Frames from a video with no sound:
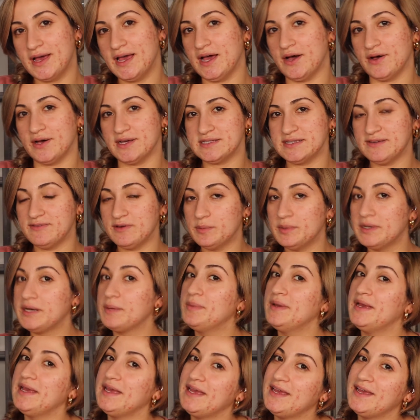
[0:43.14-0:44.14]
How has everybody
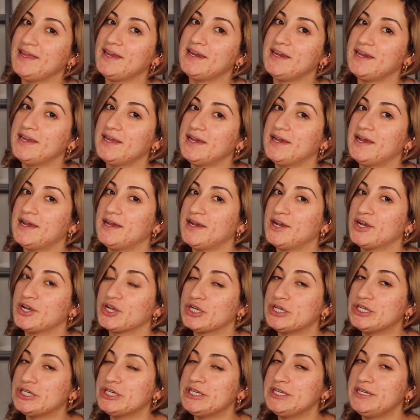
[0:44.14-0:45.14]
been?
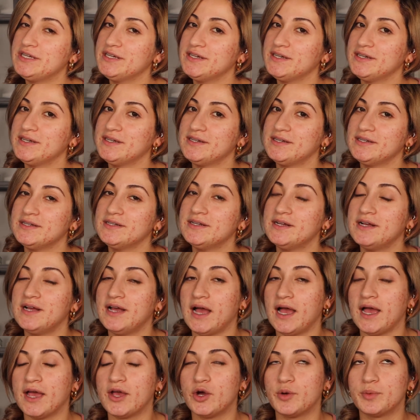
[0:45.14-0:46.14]
Good?
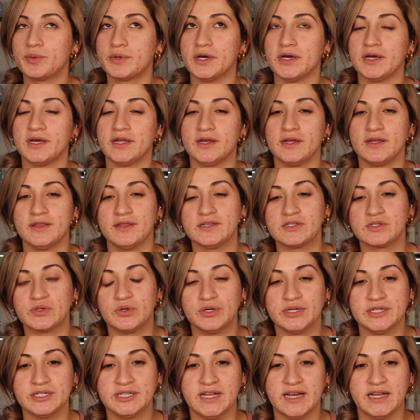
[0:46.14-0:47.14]
I hope good. This
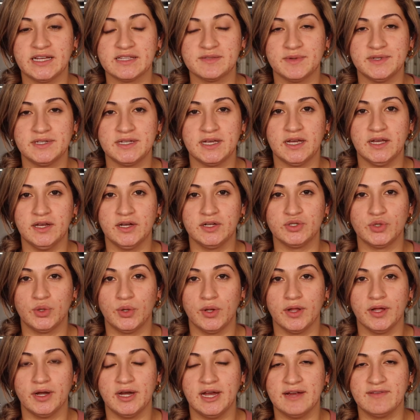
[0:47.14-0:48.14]
quarantine has been taking a
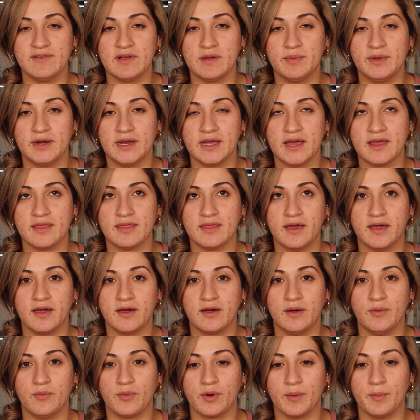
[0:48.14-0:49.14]
toll on everybody, I
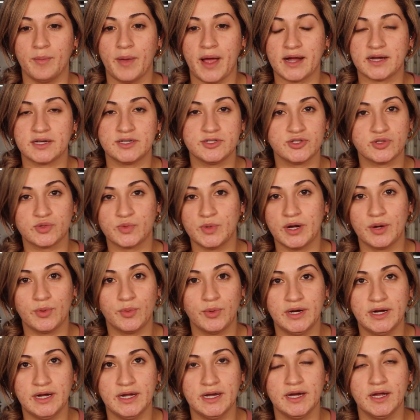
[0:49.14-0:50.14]
think, and we're back to square
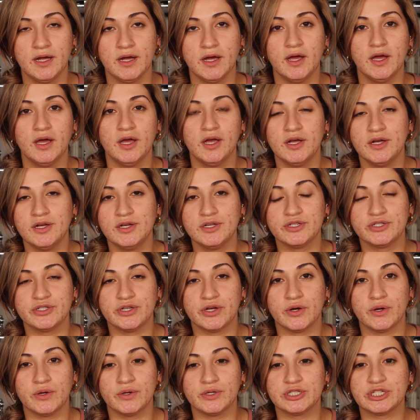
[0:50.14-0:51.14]
one.
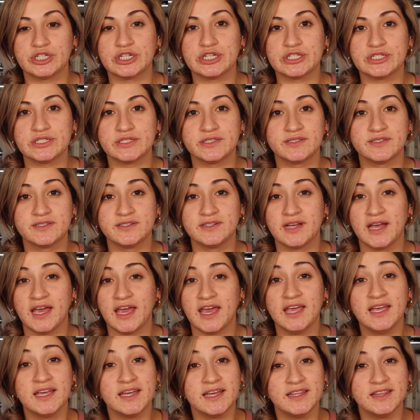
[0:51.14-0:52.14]
So just
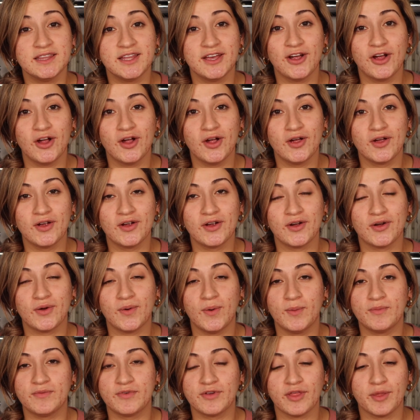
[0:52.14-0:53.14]
hang in there,
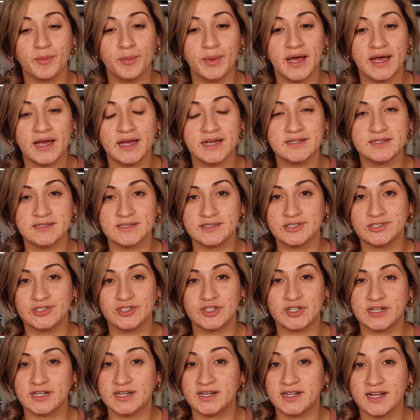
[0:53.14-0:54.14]
hope for the best,
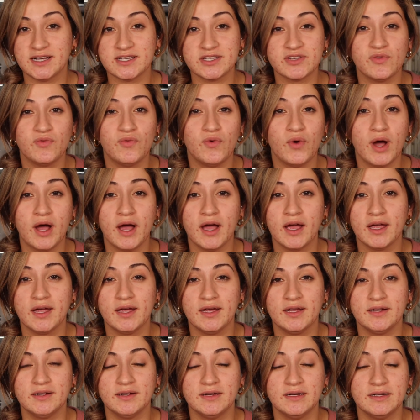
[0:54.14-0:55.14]
drink a glass of
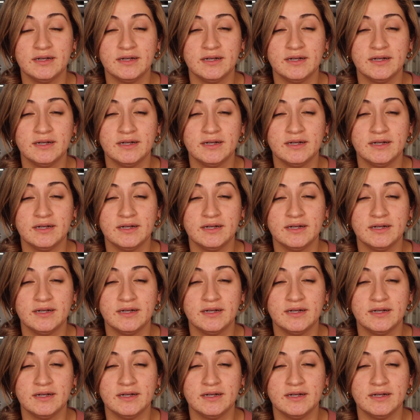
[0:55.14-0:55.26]
wine,